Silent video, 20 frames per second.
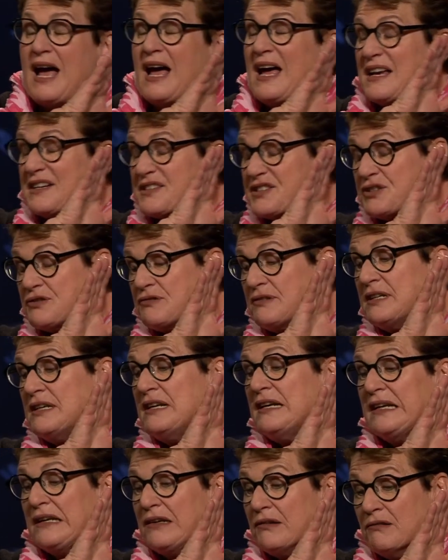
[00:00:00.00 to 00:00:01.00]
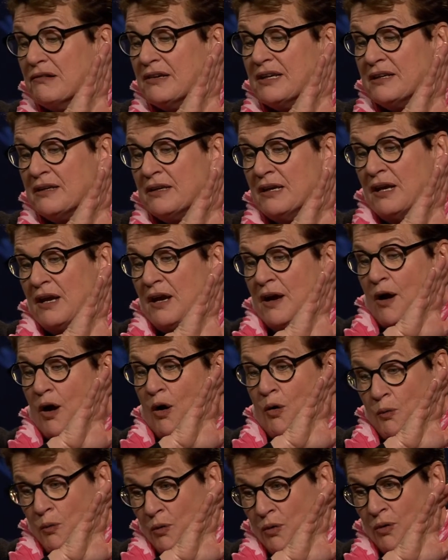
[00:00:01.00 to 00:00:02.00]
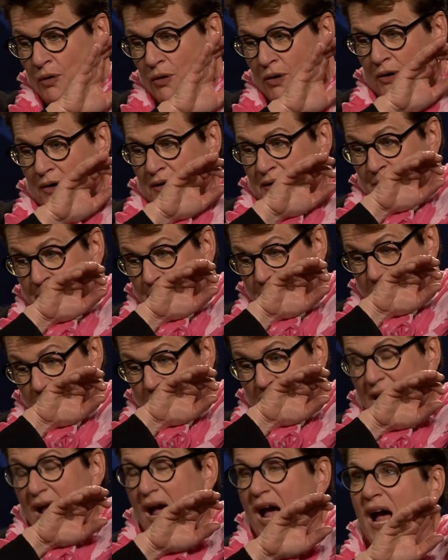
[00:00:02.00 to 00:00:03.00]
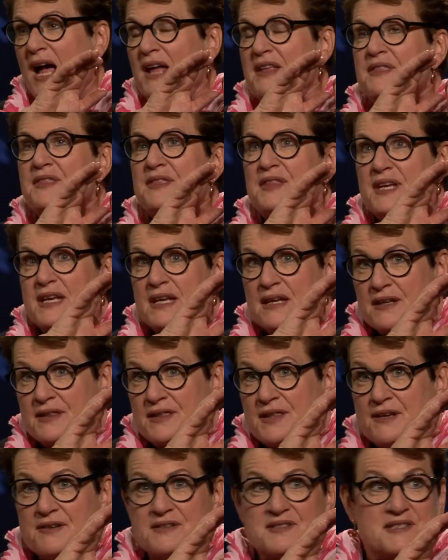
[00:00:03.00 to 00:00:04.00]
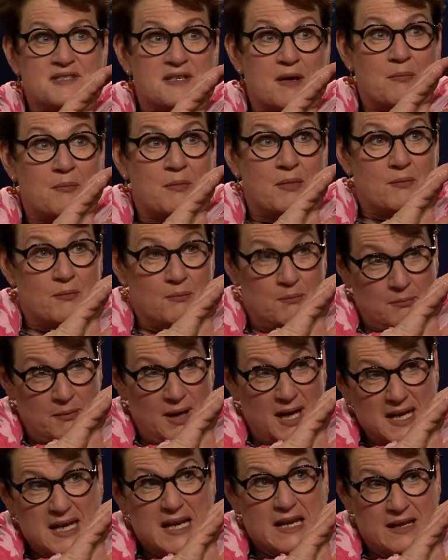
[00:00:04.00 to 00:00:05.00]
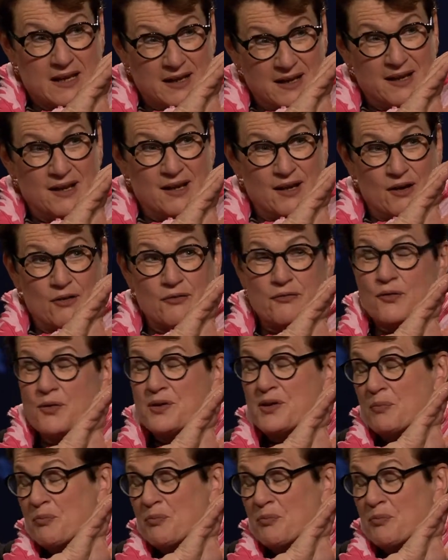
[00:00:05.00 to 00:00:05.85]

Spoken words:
Astrid Lindgren Award. I think there's some money for the